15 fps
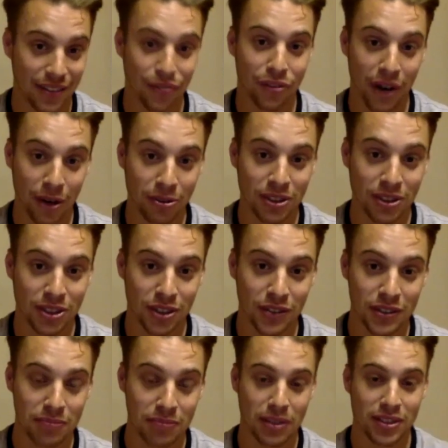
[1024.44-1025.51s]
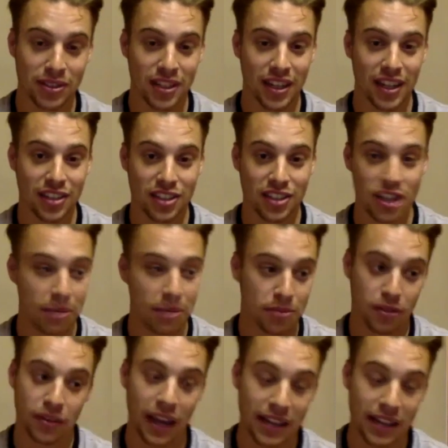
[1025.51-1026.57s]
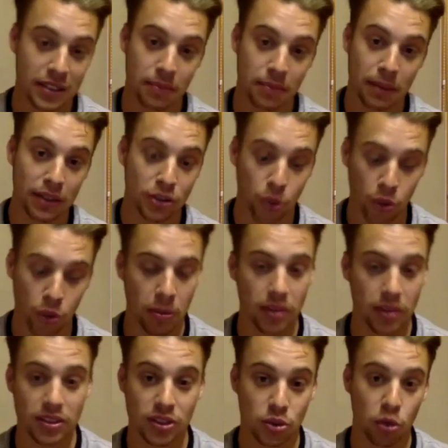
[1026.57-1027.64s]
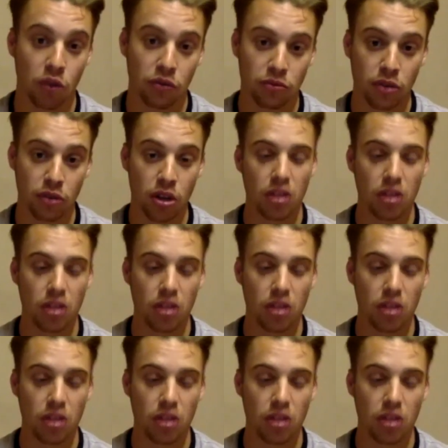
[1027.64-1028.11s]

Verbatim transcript: the frailties of his mental edge in terms of getting to the big tournaments and sort of